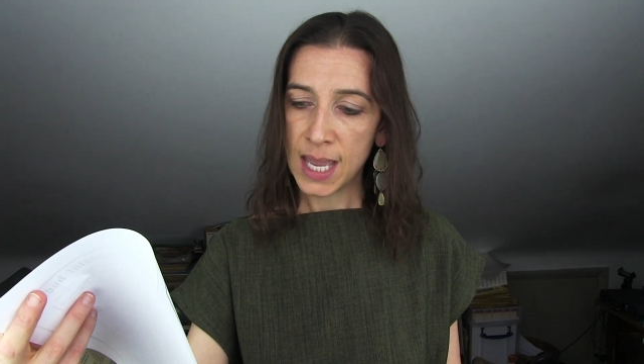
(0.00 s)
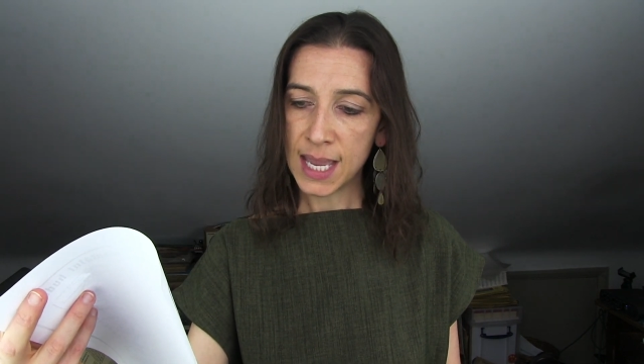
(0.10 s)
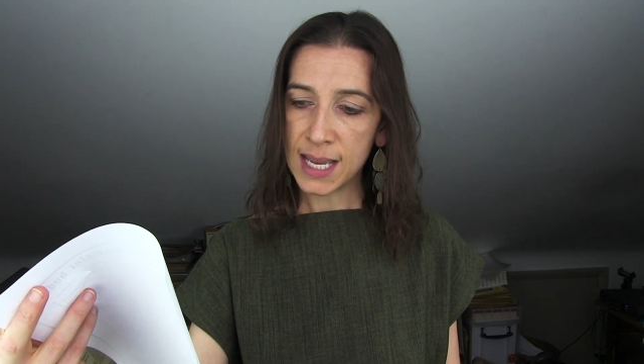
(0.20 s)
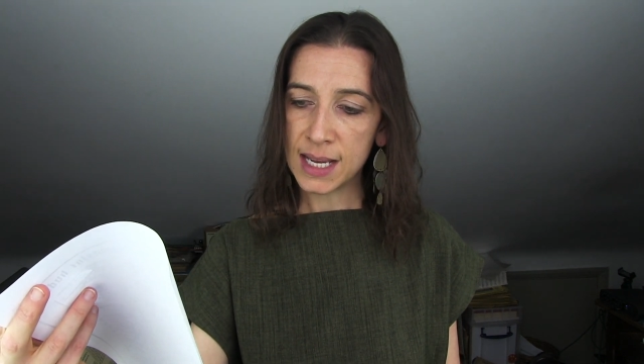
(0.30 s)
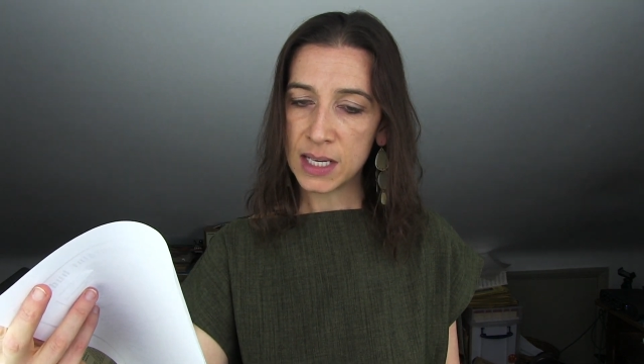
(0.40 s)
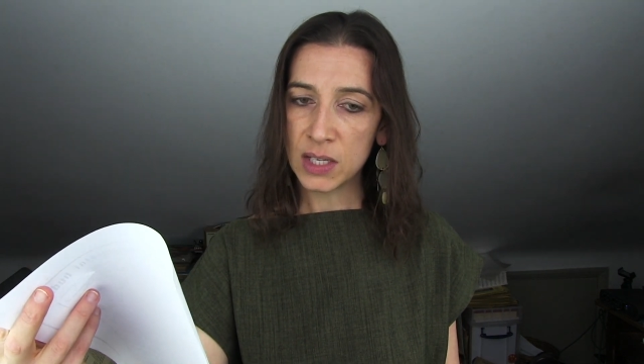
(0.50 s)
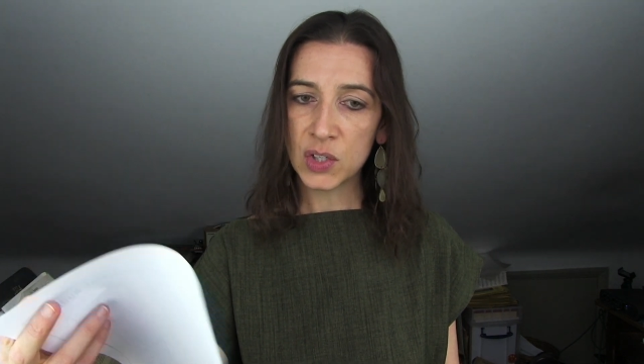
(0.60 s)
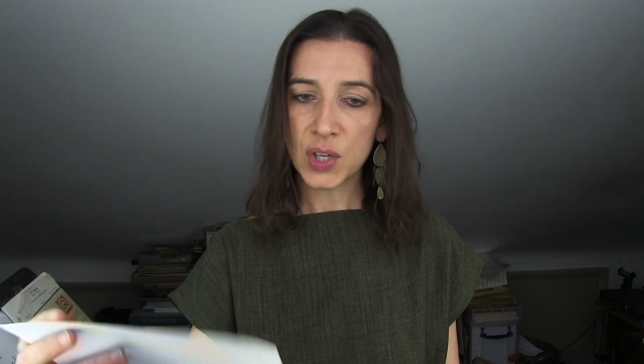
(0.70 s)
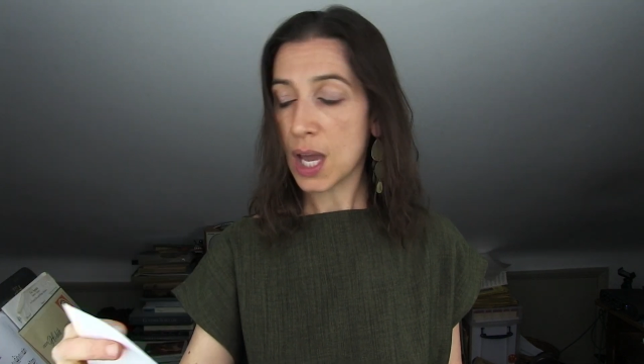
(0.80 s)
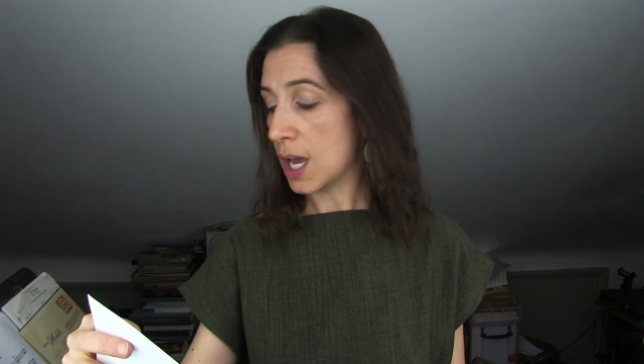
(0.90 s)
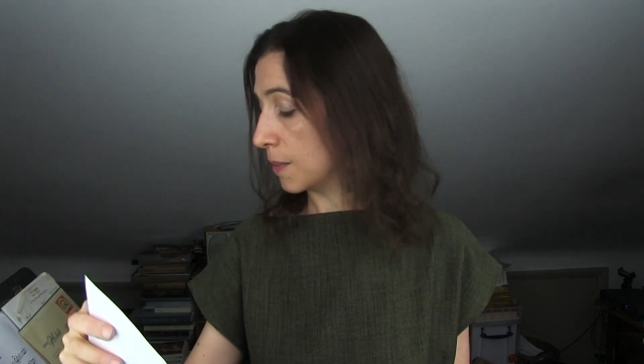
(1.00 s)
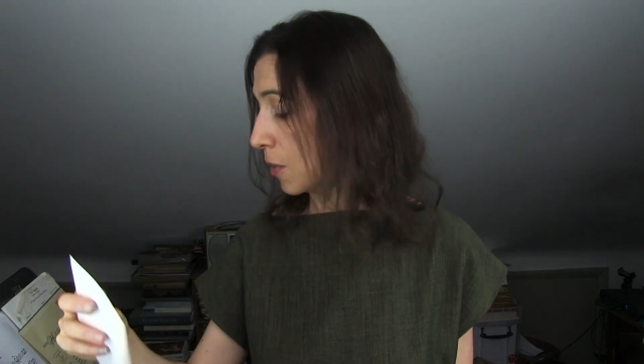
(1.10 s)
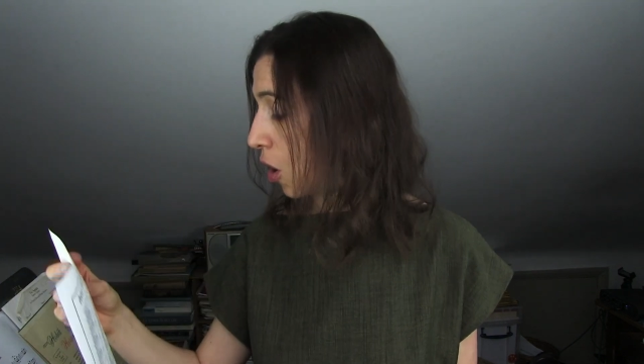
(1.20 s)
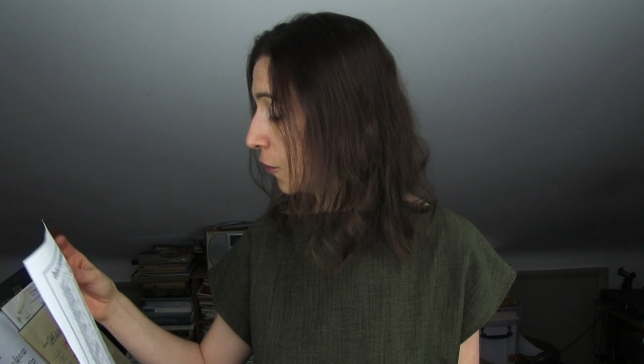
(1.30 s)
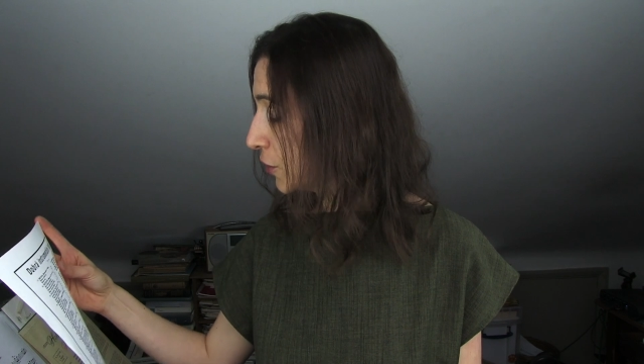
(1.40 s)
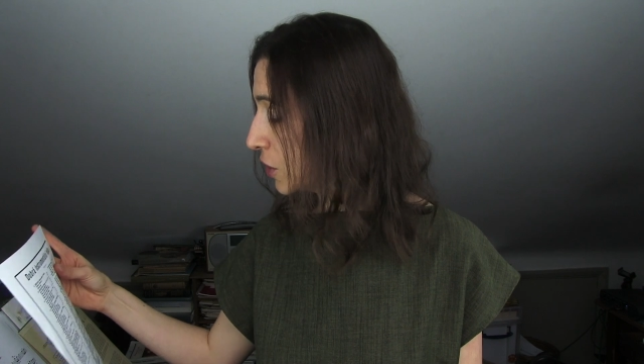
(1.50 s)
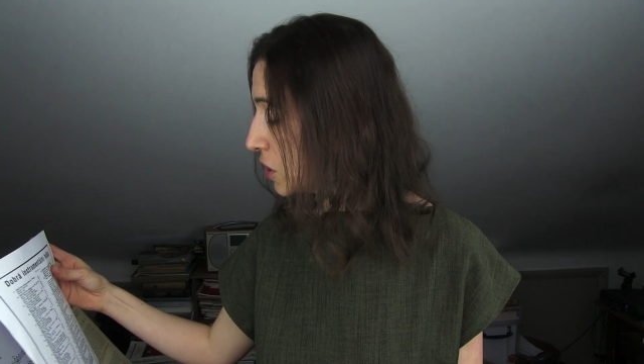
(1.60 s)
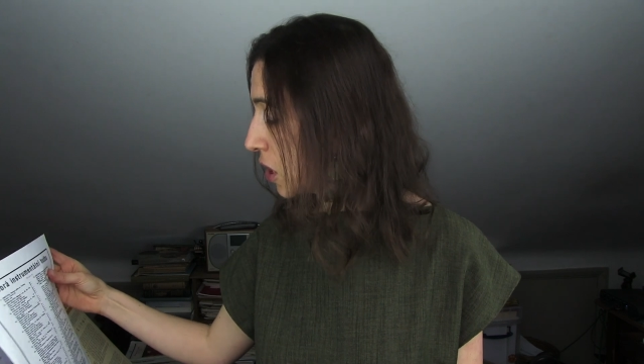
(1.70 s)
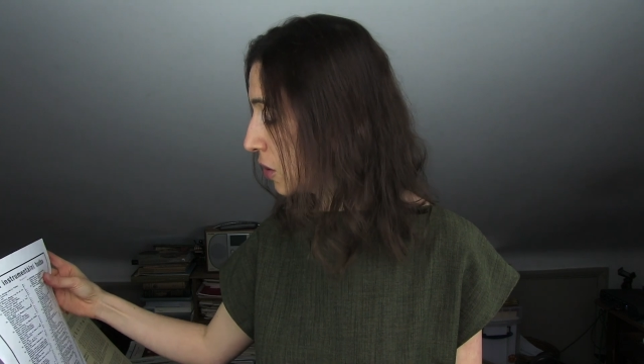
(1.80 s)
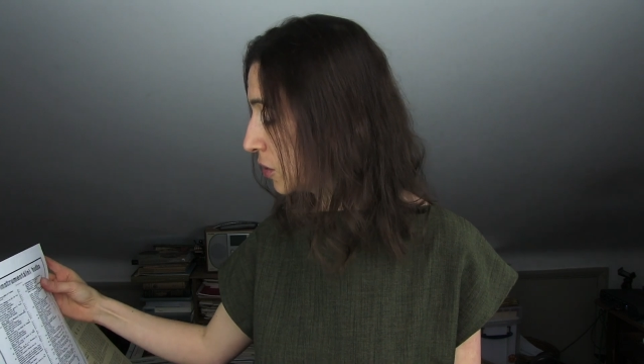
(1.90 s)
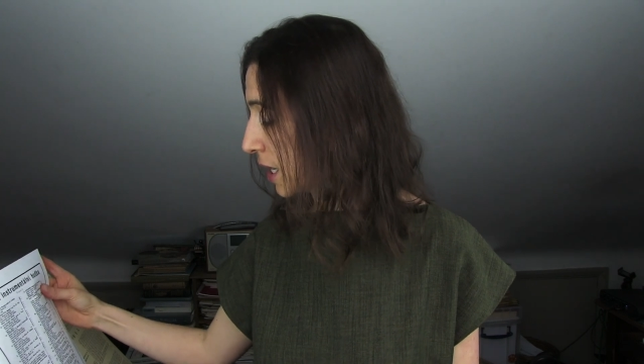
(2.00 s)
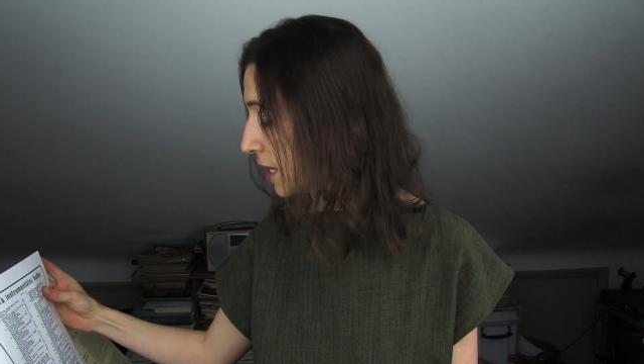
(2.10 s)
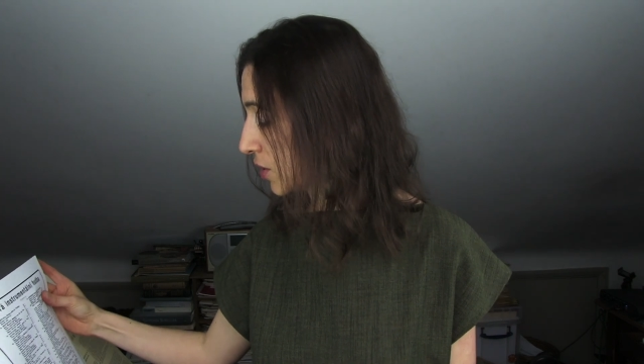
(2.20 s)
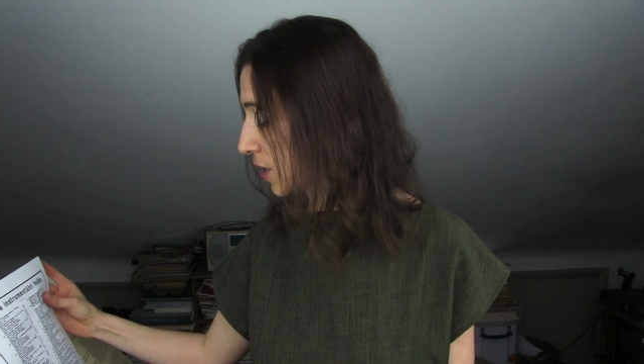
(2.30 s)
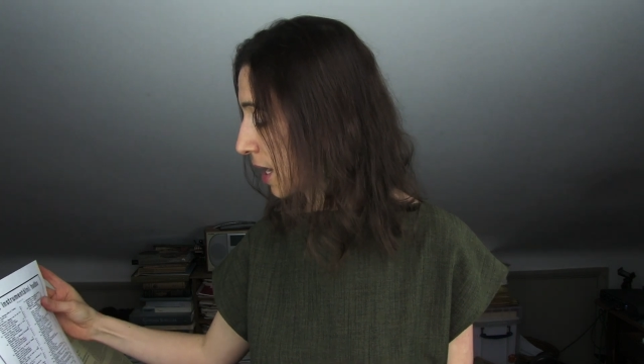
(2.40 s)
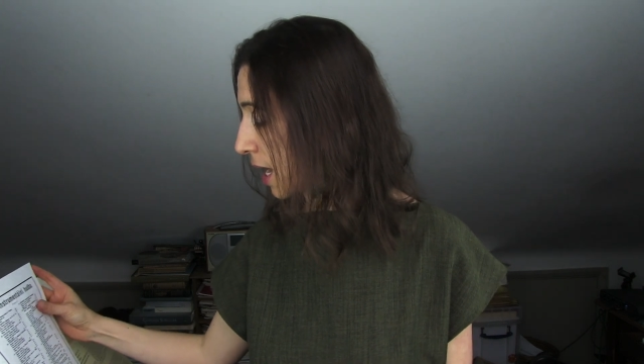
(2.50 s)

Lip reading: is often known as